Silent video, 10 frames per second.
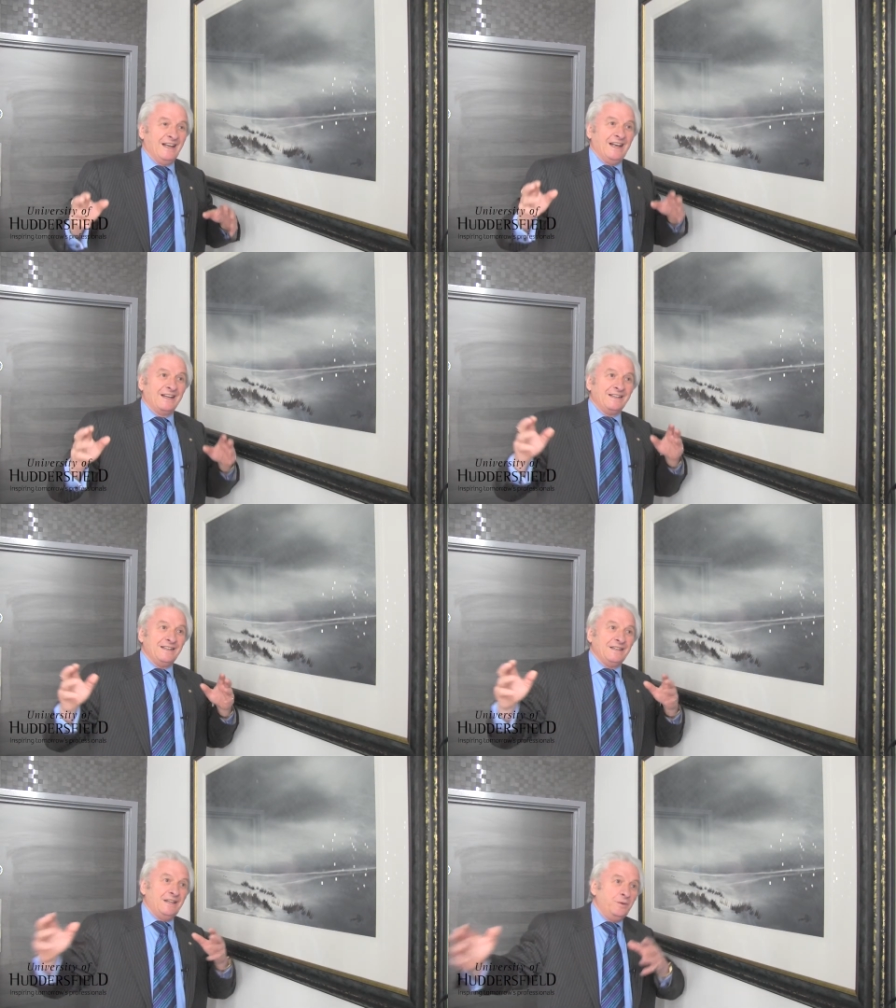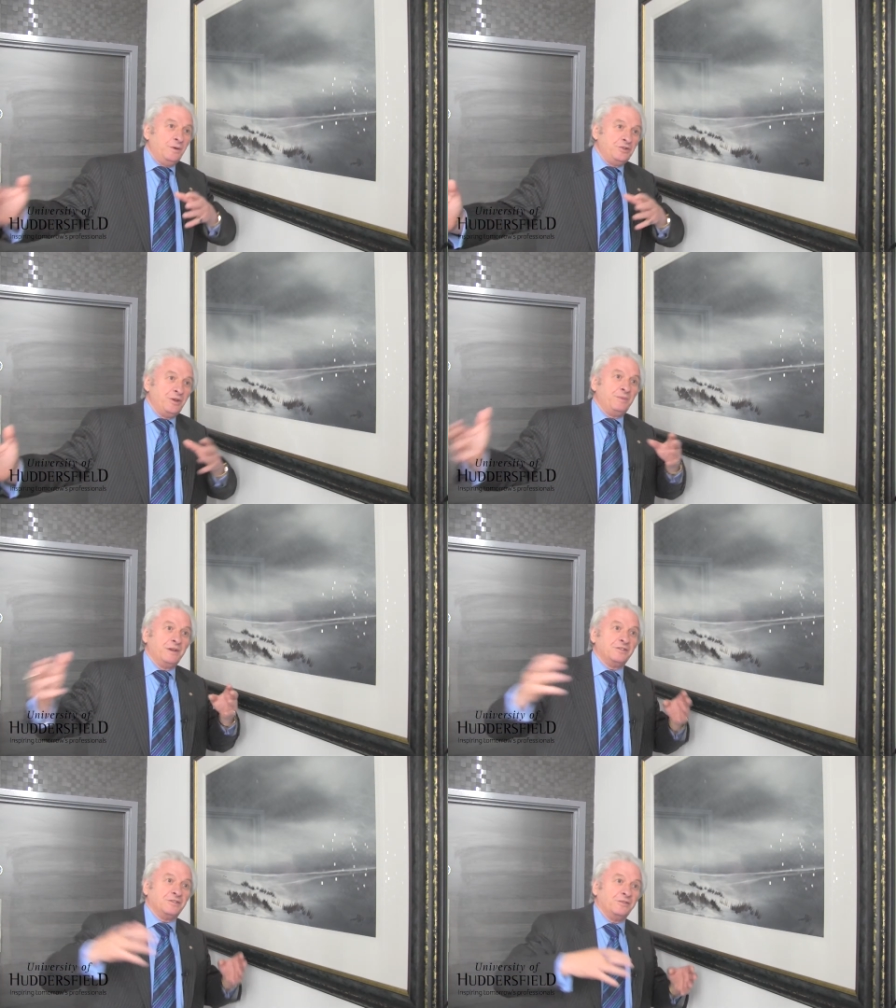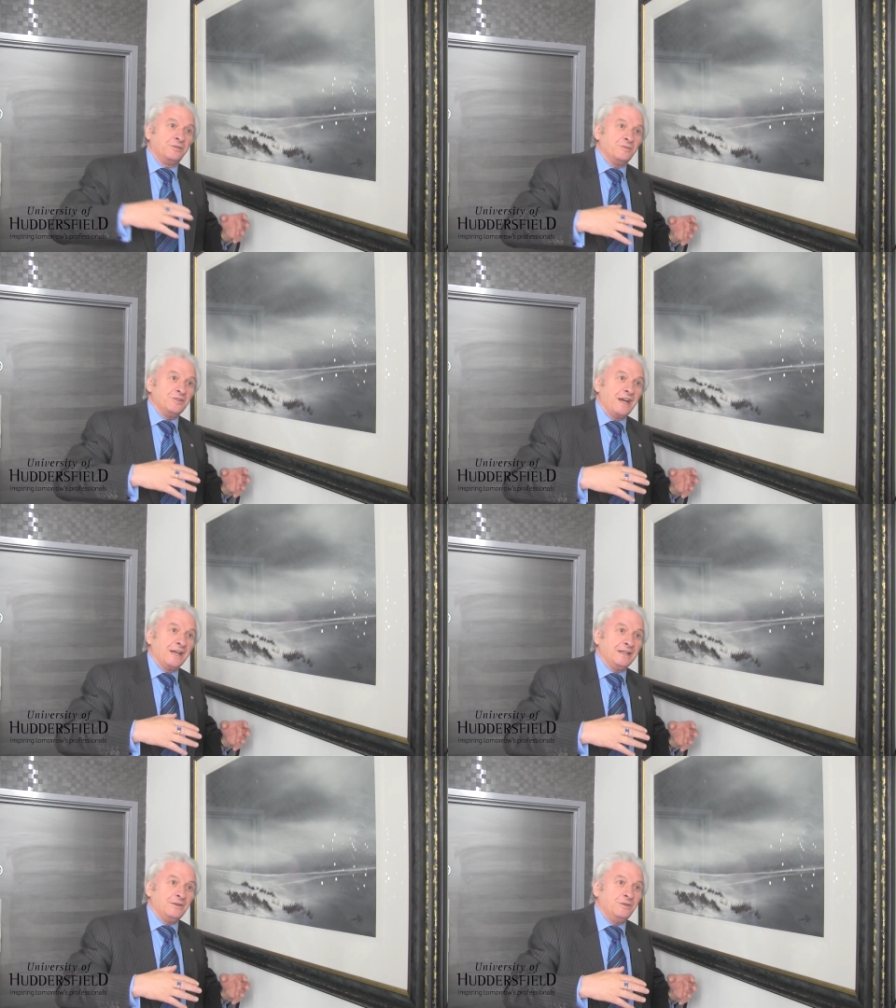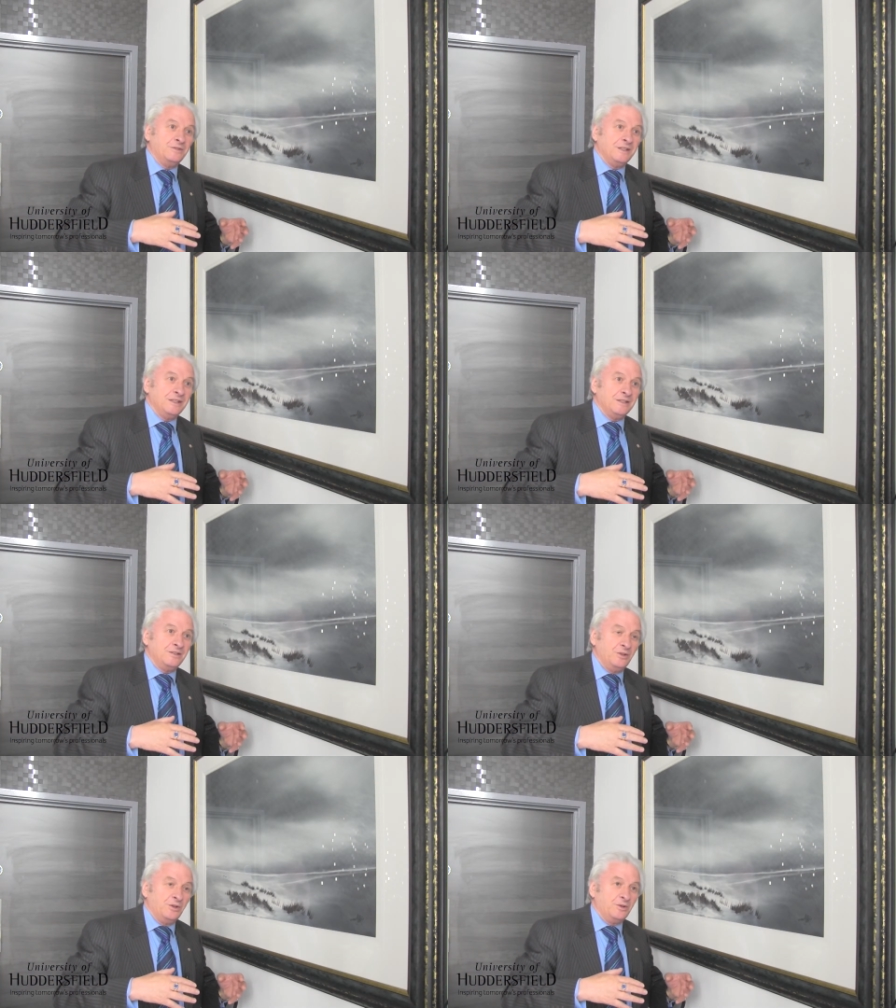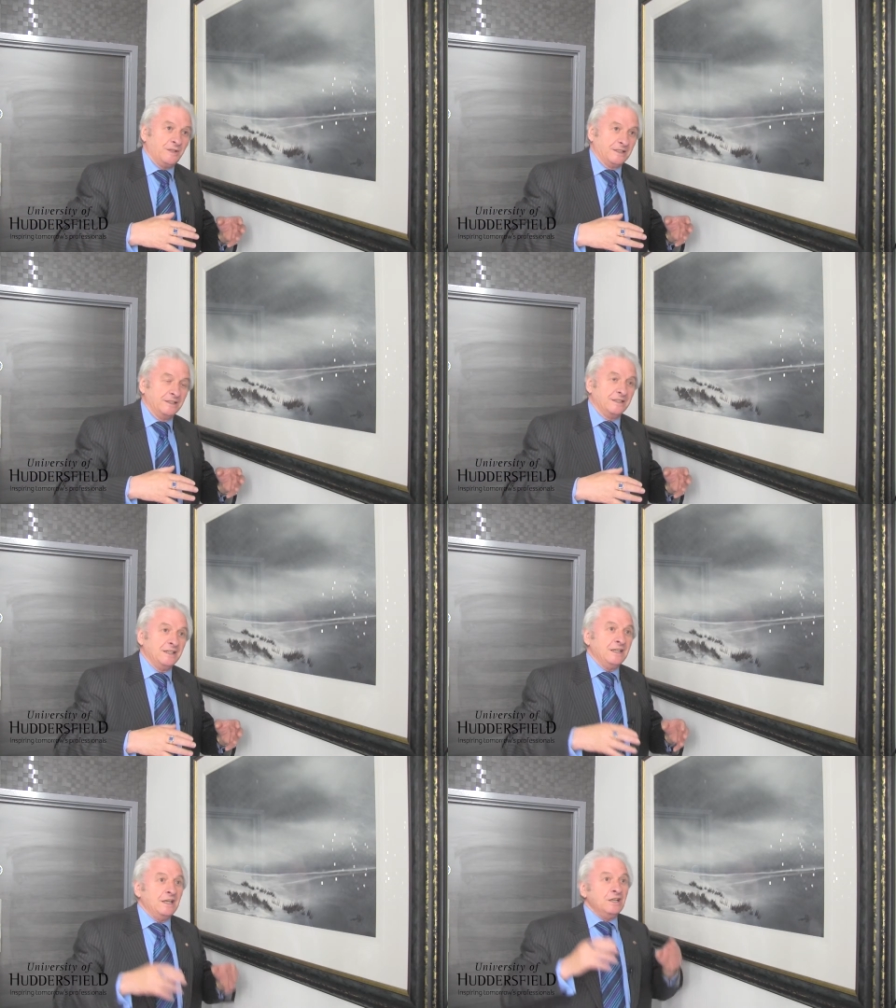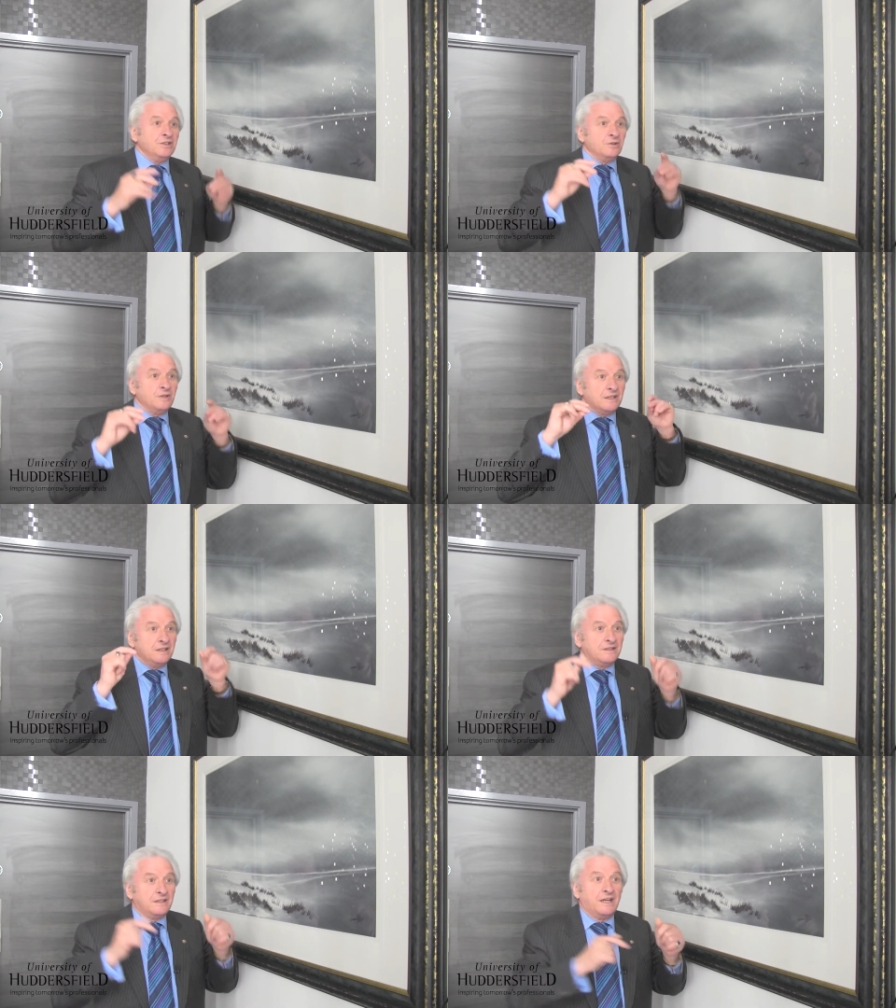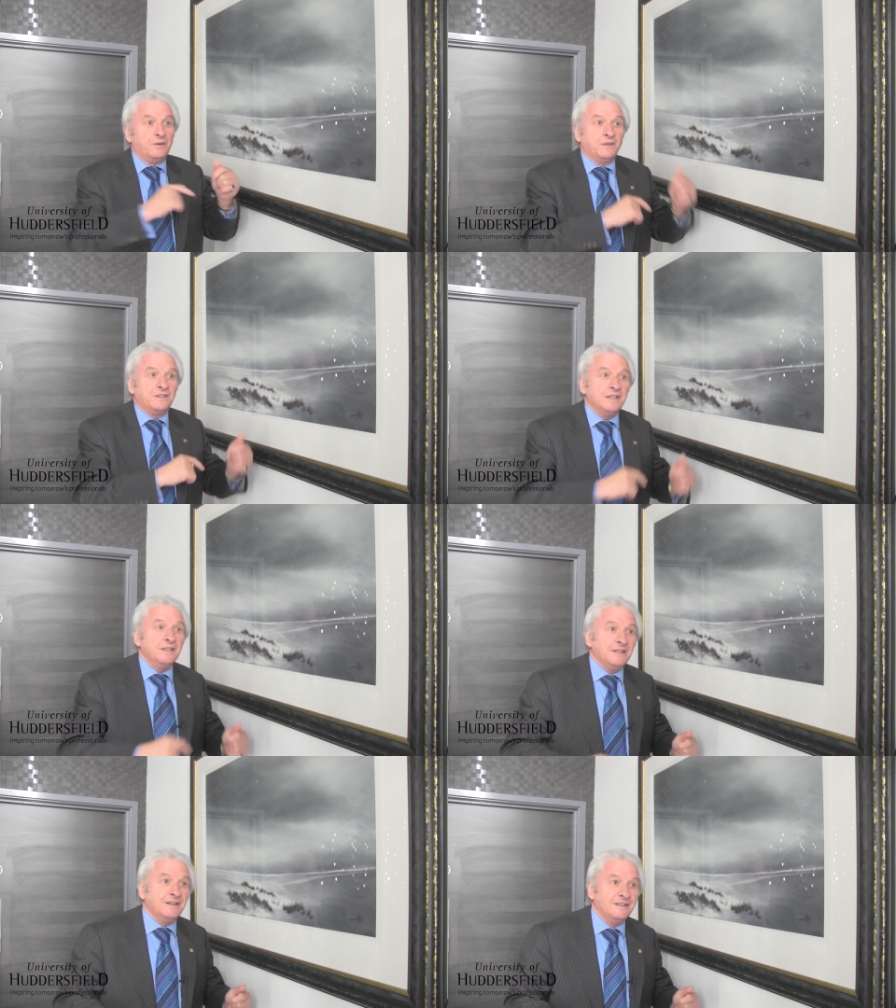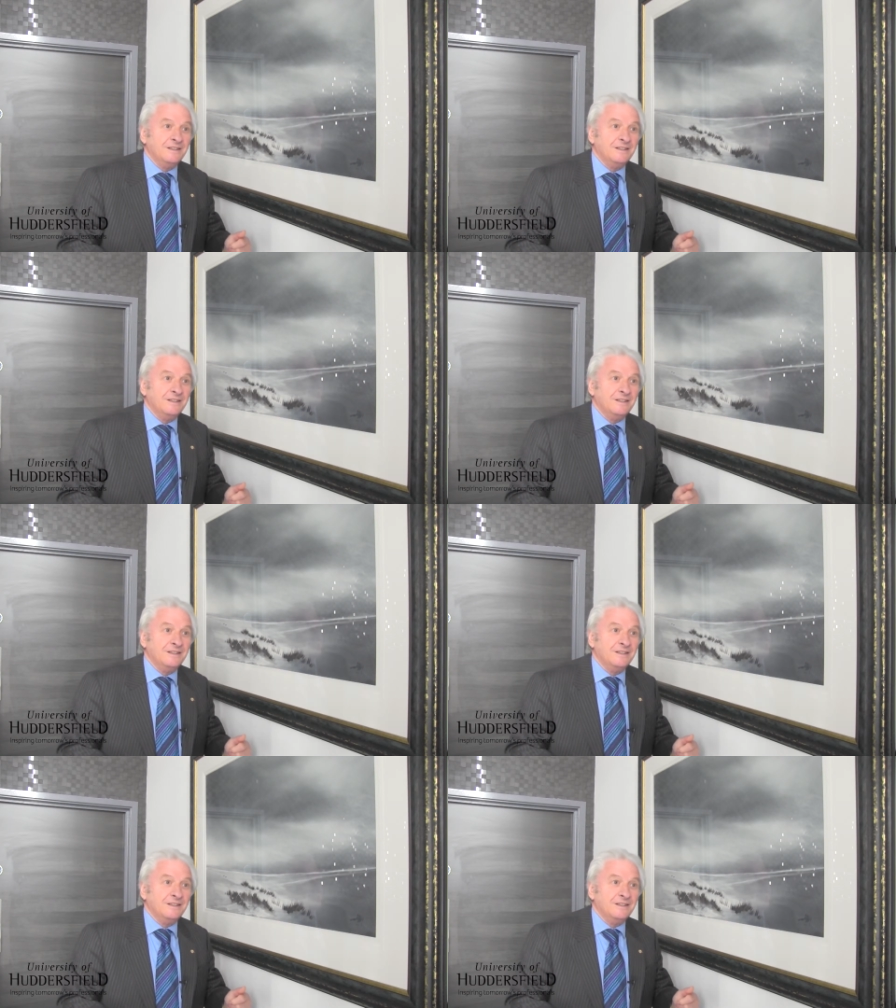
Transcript: and they were shipping stuff from China over here, the Orient, so it could click with Turner.